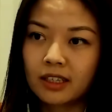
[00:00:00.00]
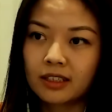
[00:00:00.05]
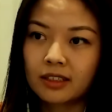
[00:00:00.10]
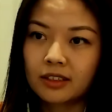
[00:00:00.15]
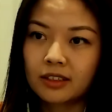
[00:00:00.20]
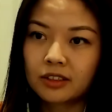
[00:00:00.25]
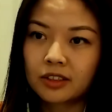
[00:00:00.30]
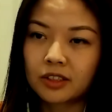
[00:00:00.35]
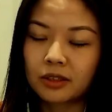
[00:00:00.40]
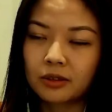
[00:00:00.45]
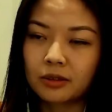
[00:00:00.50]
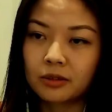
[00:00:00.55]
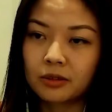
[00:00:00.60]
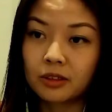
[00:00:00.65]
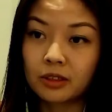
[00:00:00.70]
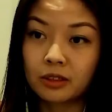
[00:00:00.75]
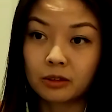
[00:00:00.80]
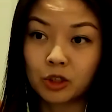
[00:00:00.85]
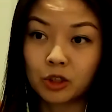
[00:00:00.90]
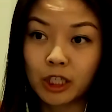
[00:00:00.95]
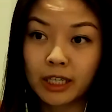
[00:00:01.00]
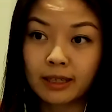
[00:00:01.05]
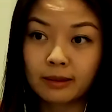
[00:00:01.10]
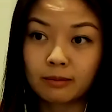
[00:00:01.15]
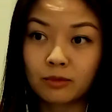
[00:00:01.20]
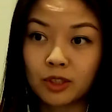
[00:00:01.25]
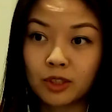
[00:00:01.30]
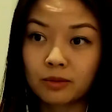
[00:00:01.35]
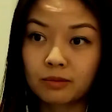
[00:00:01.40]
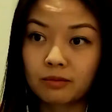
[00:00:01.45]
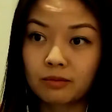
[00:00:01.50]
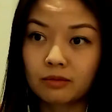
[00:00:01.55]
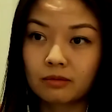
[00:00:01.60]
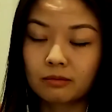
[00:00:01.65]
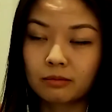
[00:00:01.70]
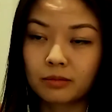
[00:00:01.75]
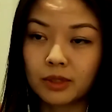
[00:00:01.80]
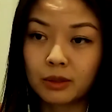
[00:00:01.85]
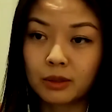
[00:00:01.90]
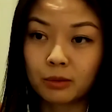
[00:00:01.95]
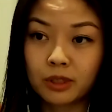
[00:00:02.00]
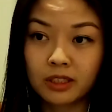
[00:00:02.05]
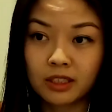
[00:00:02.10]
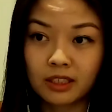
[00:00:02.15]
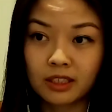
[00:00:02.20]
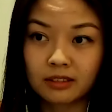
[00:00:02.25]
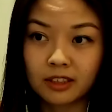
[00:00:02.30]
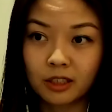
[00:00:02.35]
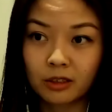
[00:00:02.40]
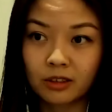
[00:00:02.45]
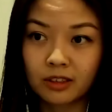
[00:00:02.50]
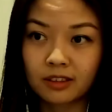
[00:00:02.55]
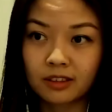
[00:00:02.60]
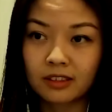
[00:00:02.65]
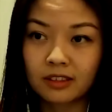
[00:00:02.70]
So, James, be really curious